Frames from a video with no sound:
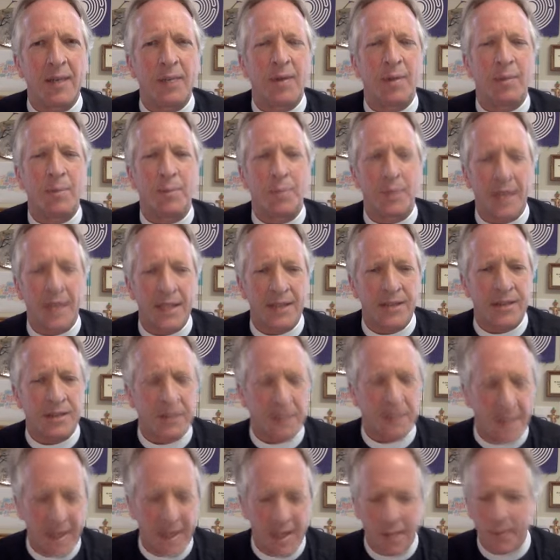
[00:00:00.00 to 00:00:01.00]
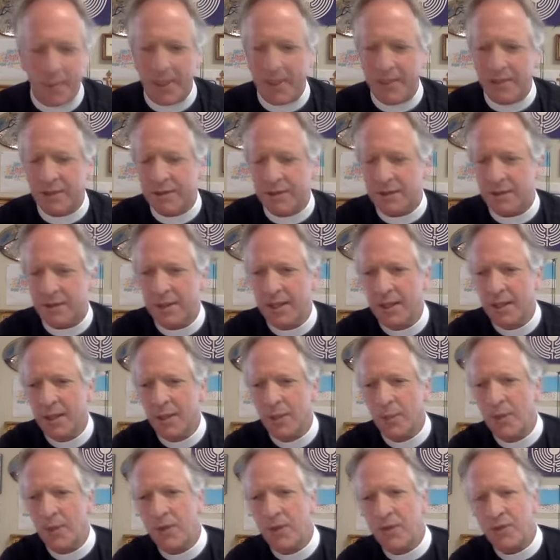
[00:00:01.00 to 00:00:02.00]
and blessed them as
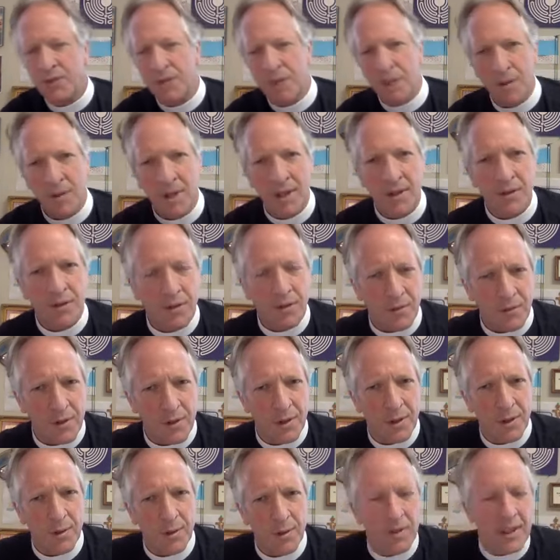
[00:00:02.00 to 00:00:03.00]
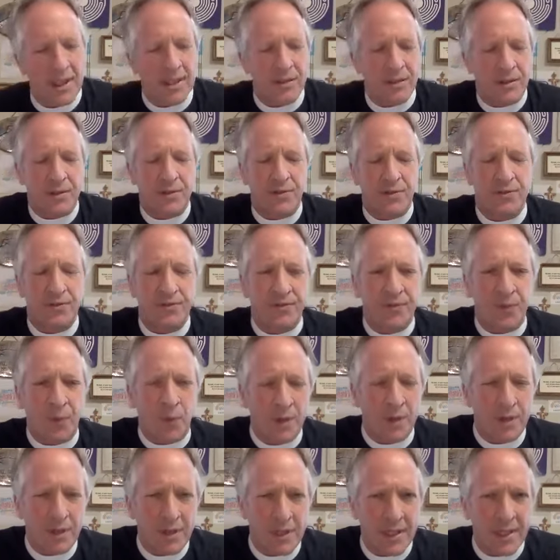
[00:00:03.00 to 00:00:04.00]
we've journeyed through these
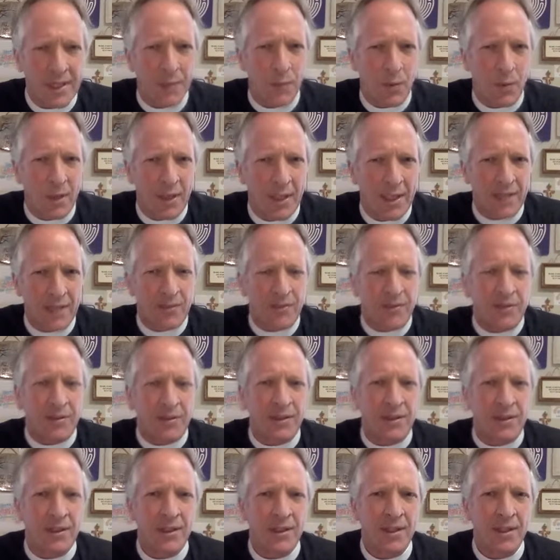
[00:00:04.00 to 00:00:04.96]
14 weeks.